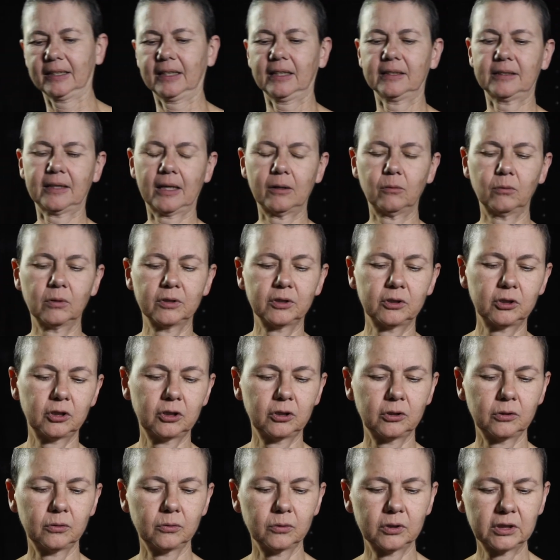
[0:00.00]
that I want
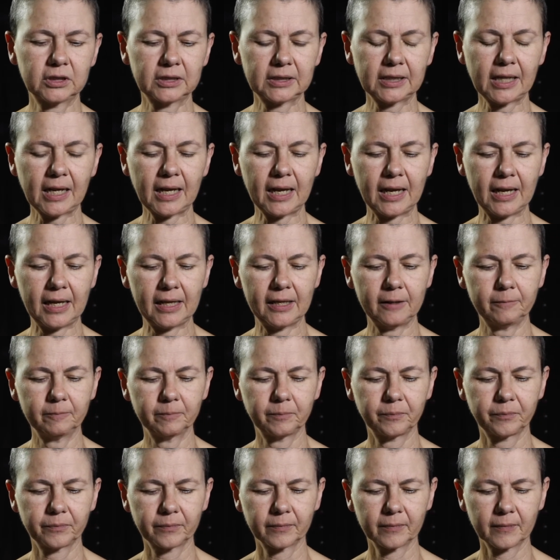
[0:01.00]
to say.
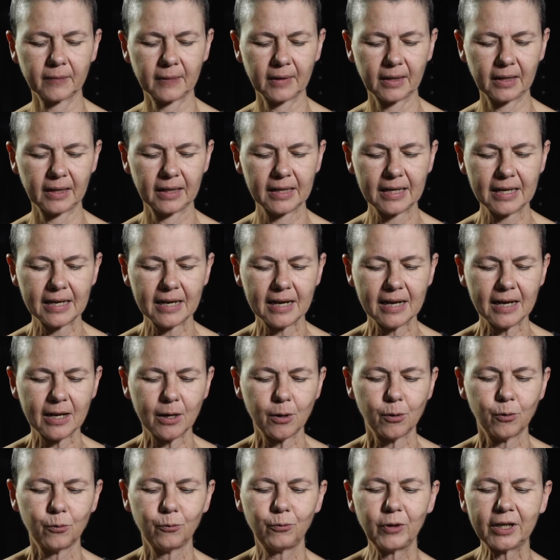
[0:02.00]

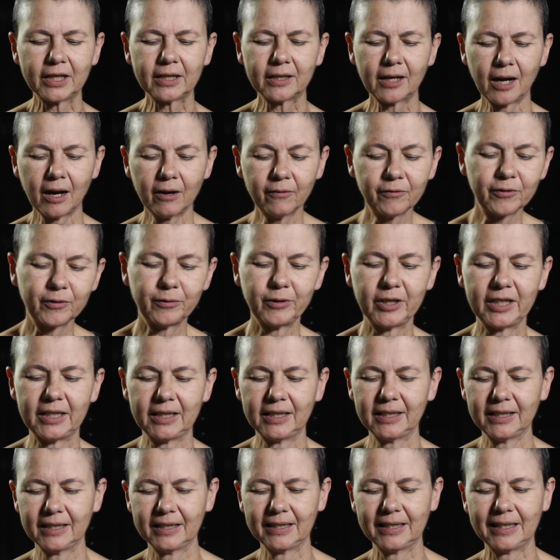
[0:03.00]

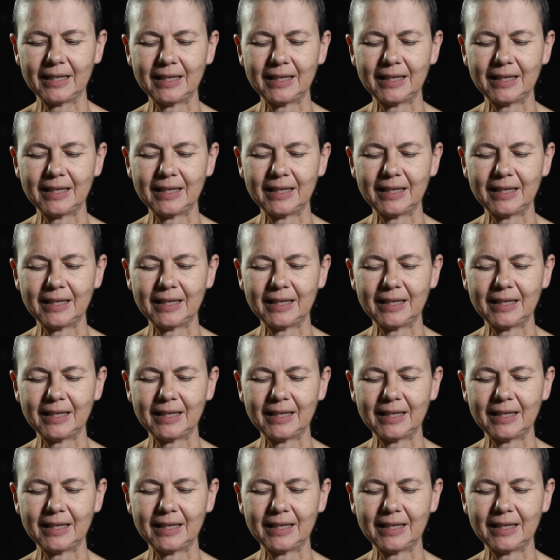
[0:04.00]
Recovery